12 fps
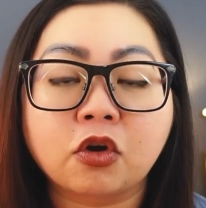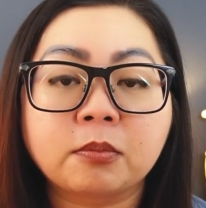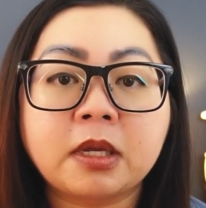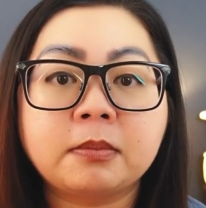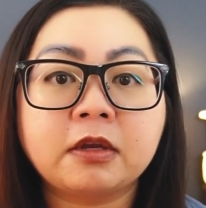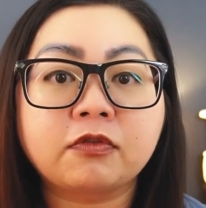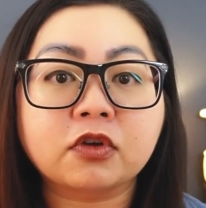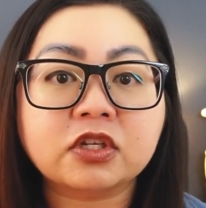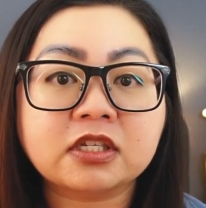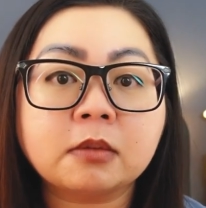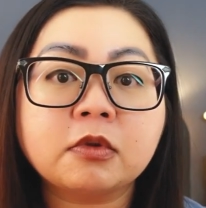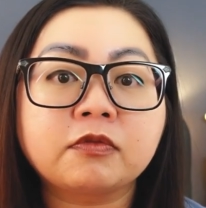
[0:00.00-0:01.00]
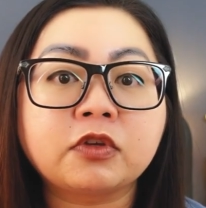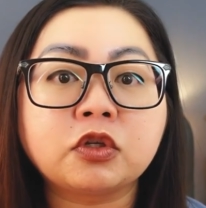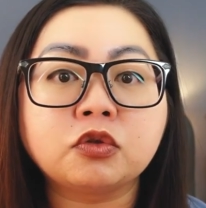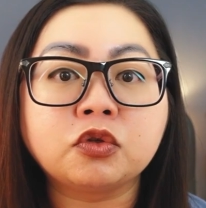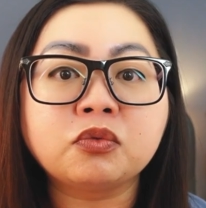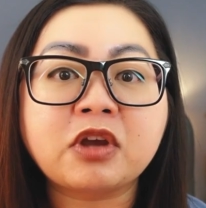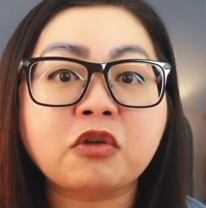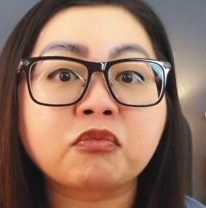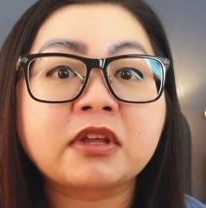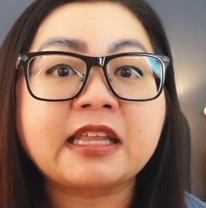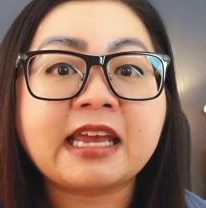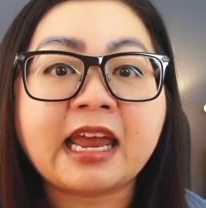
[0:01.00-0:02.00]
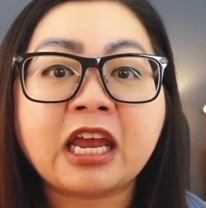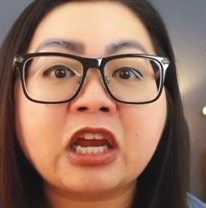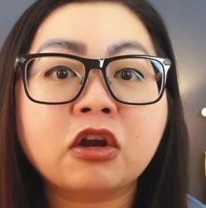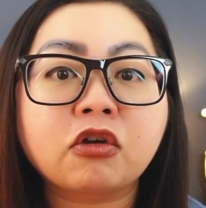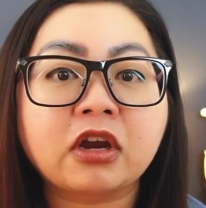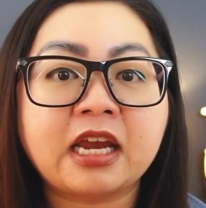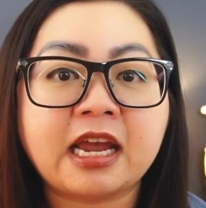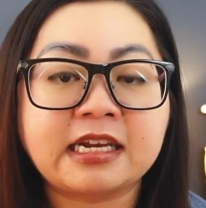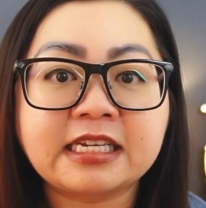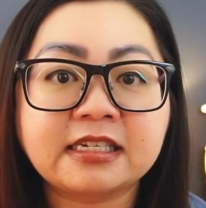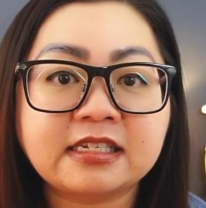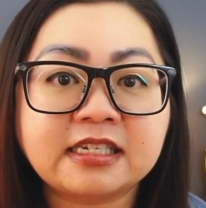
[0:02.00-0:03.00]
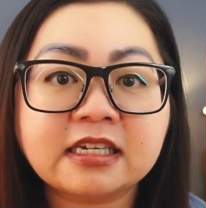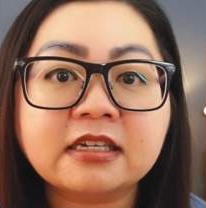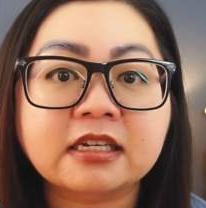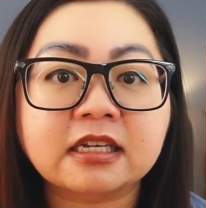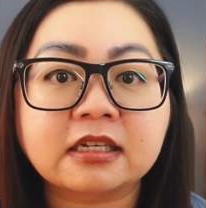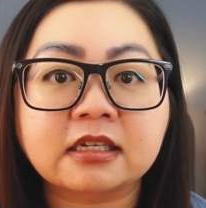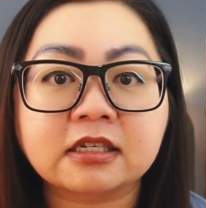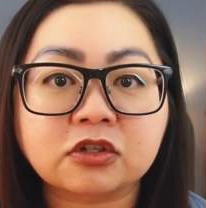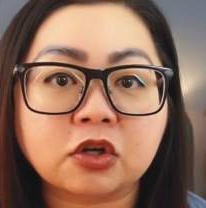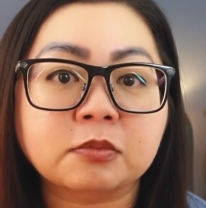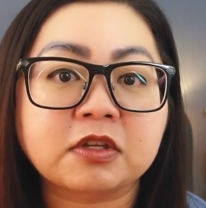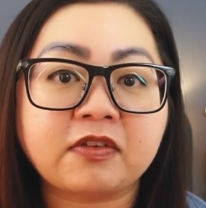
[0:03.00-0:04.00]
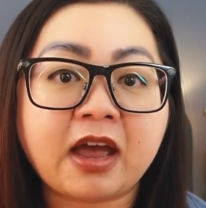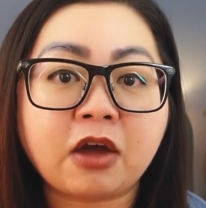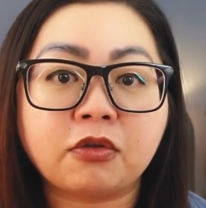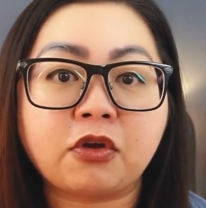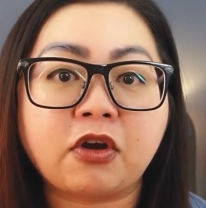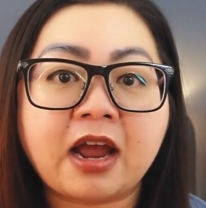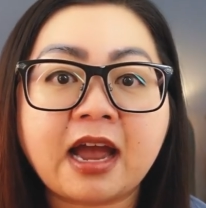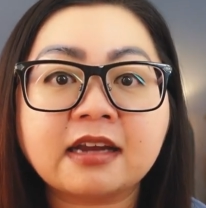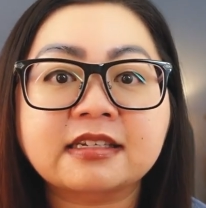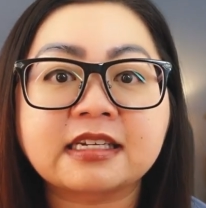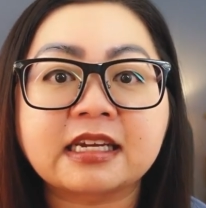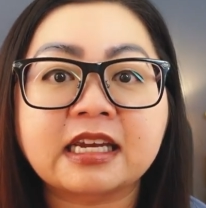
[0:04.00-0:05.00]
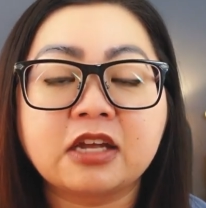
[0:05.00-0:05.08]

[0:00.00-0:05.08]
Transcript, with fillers: Or maybe for some of you, you get really angry and indignant in terms of how they're acting.